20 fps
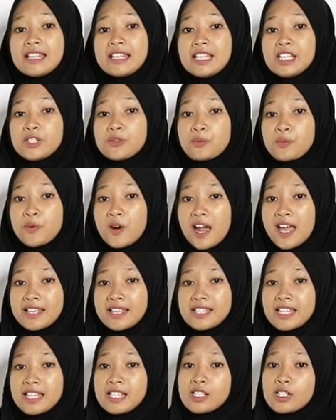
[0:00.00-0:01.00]
This
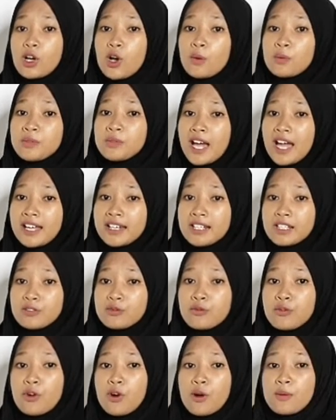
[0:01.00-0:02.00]
price is obtained
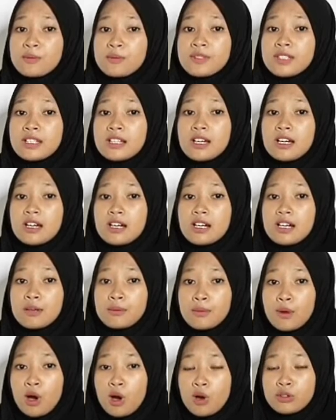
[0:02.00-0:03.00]
from the
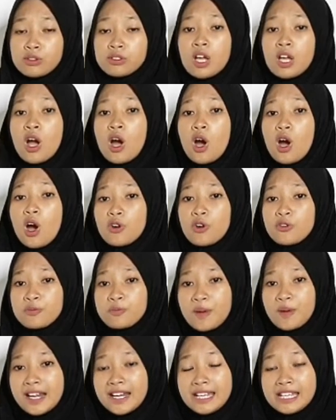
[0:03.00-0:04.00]
amount
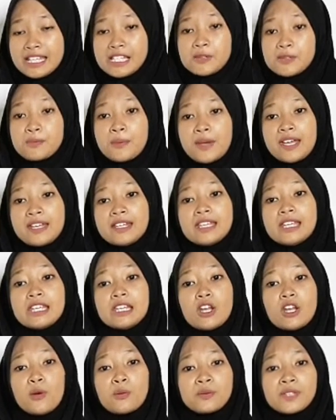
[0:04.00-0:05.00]
of money spent
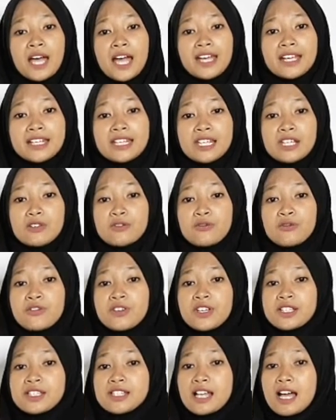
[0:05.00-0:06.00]
in obtaining
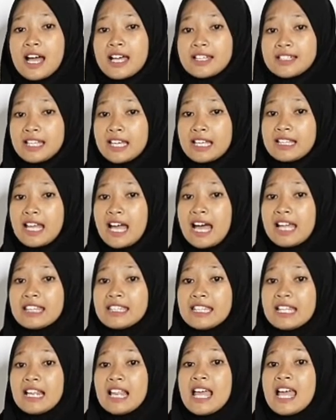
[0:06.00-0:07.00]
fixed assets
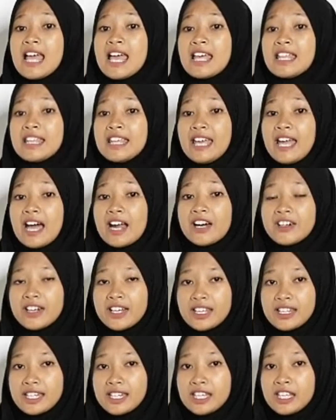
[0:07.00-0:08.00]
until they are
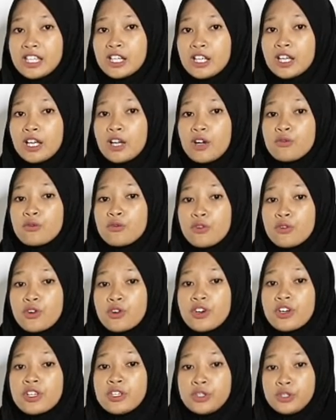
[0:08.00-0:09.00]
ready
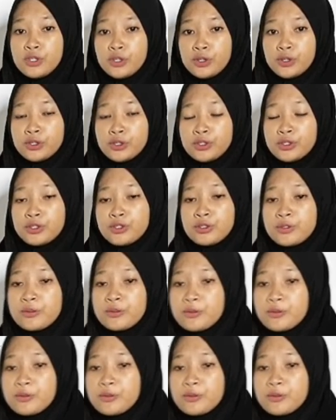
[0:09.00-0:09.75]
for use.